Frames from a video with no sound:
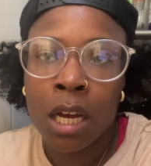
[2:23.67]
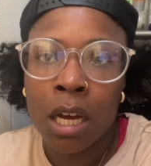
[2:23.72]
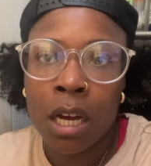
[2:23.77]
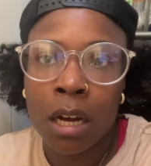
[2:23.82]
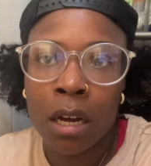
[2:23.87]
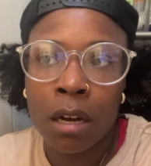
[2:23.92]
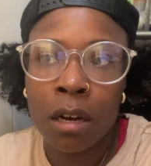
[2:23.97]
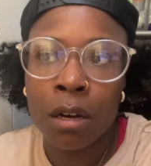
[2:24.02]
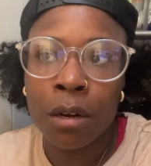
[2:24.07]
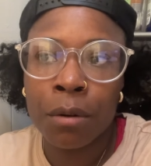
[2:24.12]

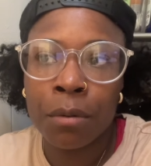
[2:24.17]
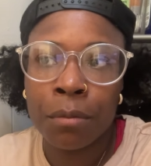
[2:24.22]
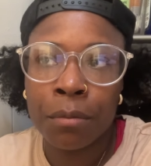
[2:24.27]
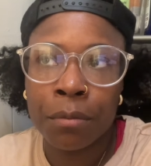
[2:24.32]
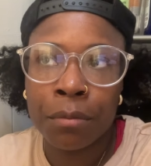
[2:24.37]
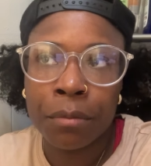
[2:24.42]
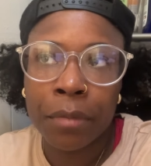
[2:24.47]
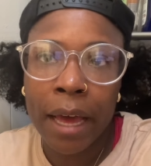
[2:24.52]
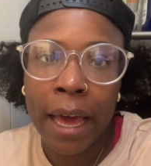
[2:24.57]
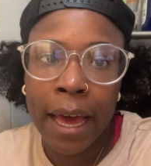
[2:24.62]

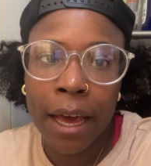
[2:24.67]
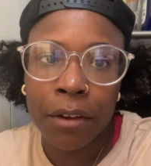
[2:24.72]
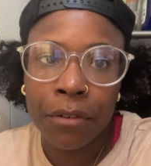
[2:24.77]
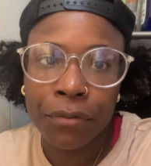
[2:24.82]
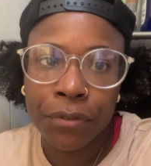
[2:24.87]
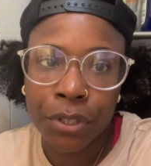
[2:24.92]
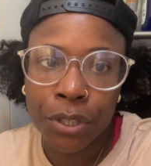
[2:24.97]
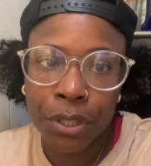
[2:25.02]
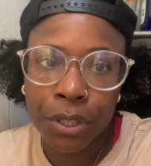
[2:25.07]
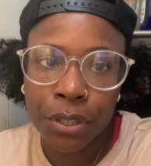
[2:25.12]

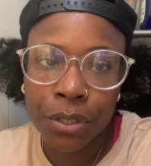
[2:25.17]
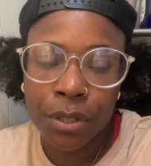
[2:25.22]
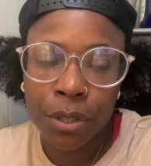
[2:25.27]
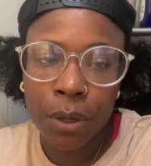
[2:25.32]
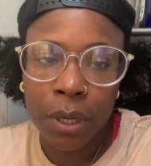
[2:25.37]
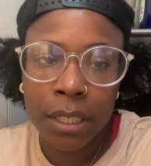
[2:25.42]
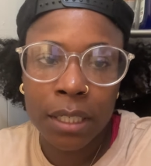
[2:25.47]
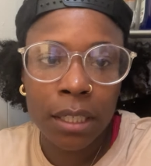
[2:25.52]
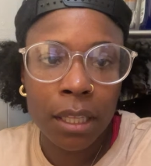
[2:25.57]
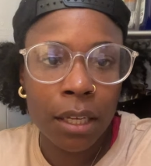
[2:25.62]
After. So
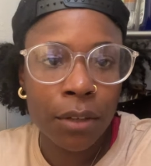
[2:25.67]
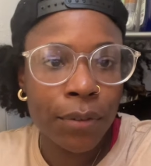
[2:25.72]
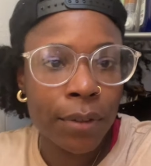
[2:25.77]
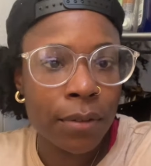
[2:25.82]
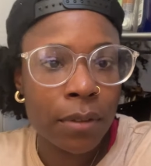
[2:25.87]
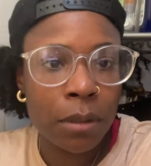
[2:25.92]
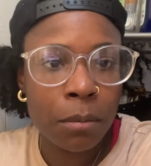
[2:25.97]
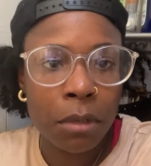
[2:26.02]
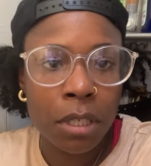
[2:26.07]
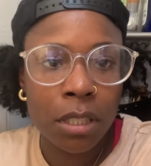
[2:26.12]
I did like
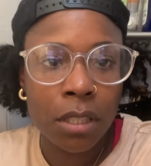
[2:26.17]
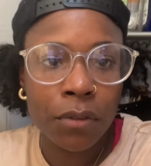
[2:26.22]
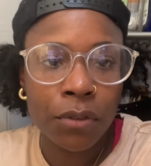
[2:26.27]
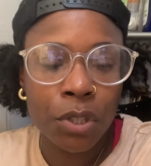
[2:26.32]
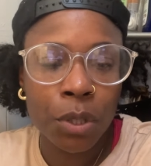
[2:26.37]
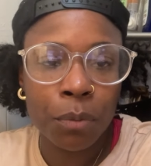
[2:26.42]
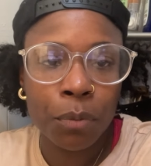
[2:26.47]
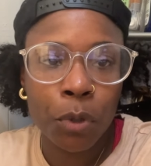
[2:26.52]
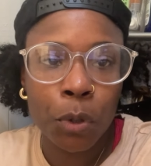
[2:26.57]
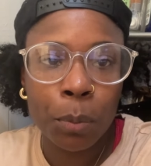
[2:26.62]
15 minutes of
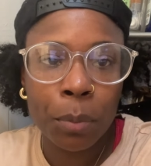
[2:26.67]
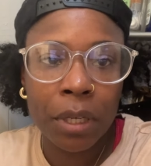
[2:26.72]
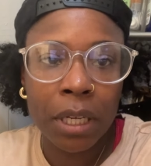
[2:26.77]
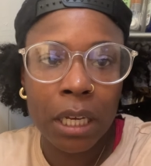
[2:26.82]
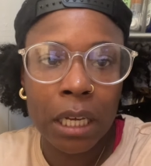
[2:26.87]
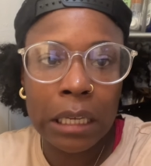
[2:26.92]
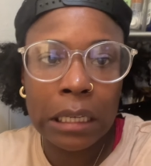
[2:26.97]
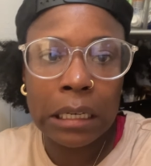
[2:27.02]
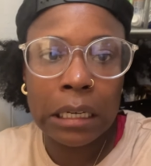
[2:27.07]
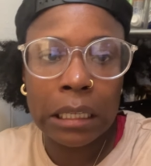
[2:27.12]
jump roping
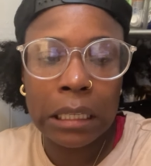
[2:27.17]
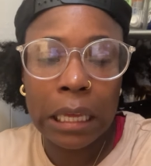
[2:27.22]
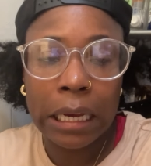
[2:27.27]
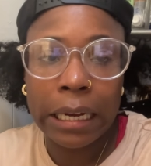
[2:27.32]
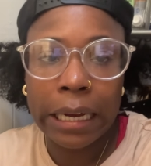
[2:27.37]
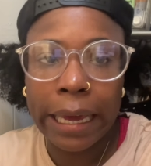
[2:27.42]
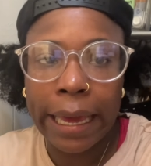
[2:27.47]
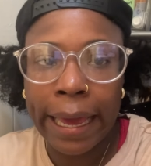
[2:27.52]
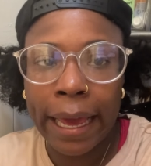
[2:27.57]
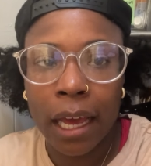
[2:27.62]
and like
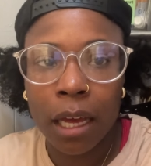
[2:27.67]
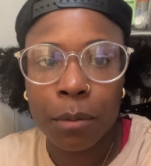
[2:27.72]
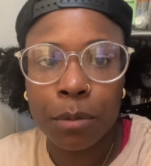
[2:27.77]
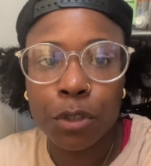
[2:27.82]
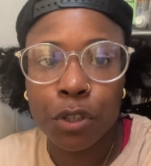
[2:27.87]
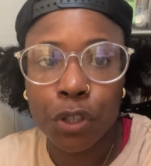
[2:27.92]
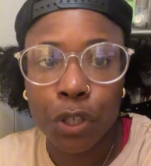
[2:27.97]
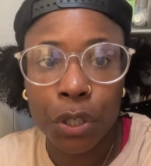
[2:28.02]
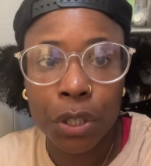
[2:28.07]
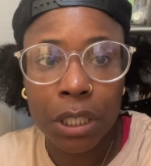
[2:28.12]
an ab
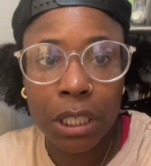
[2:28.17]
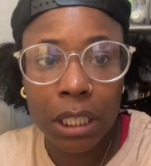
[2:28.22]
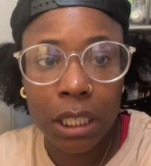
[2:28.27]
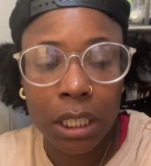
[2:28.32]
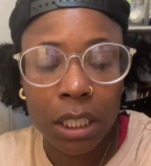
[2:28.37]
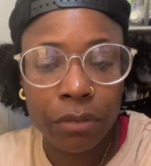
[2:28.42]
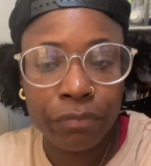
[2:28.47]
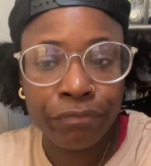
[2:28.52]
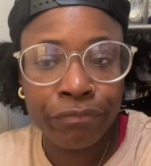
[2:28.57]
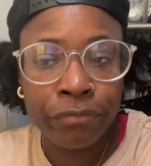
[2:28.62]

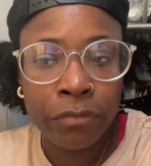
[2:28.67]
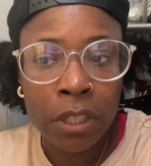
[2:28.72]
circuit.